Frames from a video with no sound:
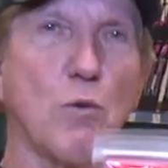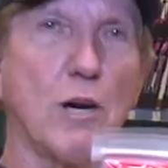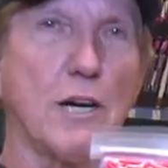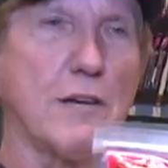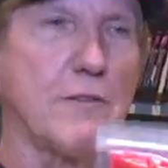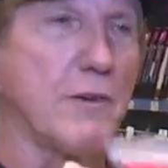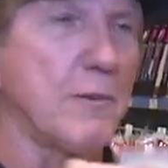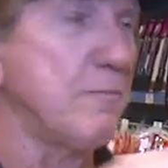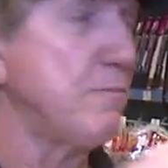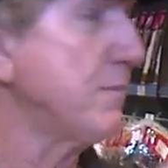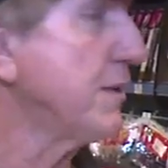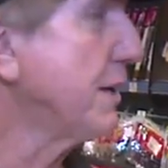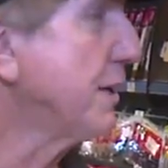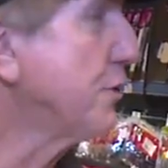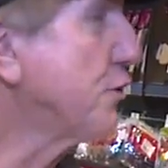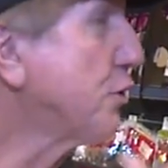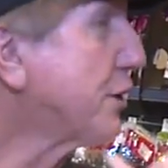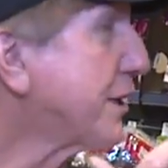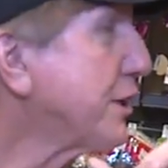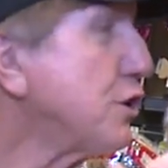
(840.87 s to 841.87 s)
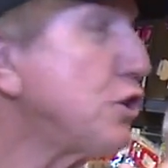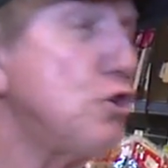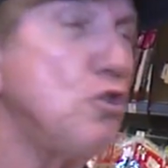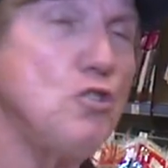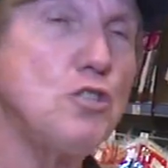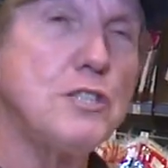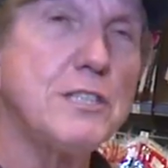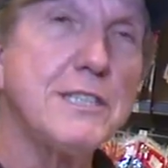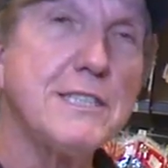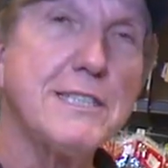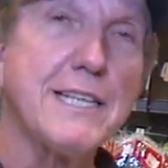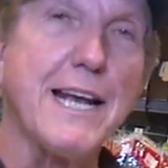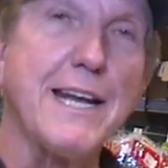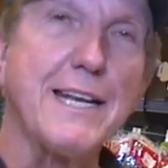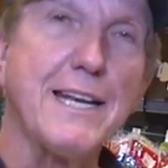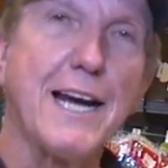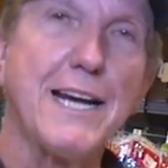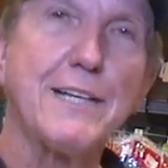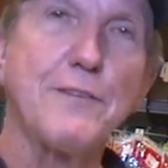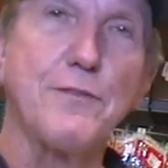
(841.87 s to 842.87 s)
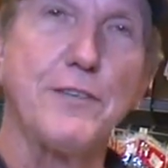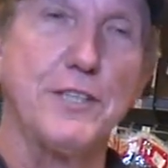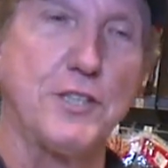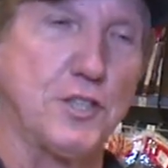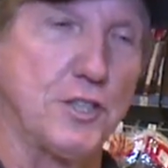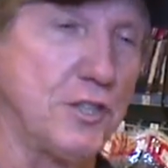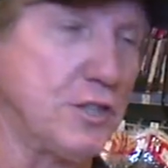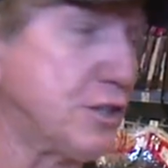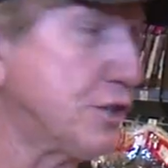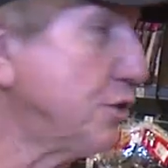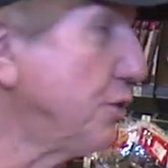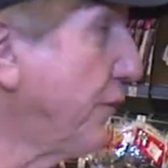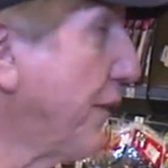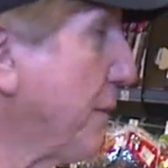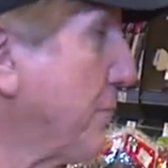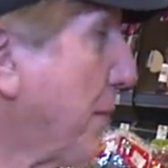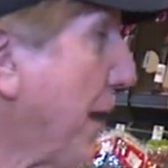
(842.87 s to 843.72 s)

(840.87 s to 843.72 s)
one of them. You can use these at night fishing too. They